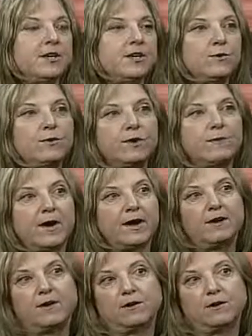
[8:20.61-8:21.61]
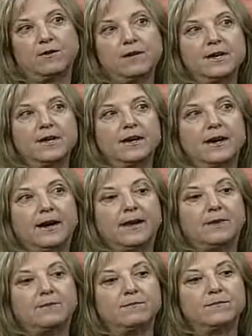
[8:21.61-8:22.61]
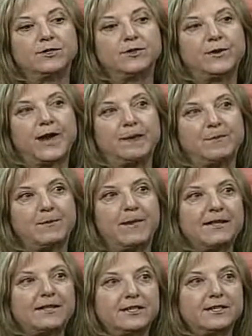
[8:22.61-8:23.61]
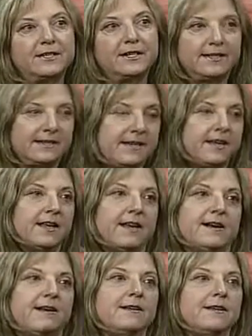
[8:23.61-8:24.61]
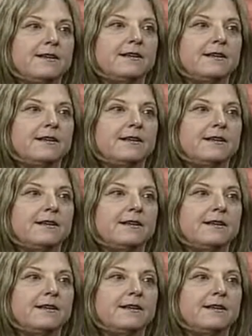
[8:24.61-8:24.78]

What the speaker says: you wouldn't want to go to an ophthalmologist to get skin care.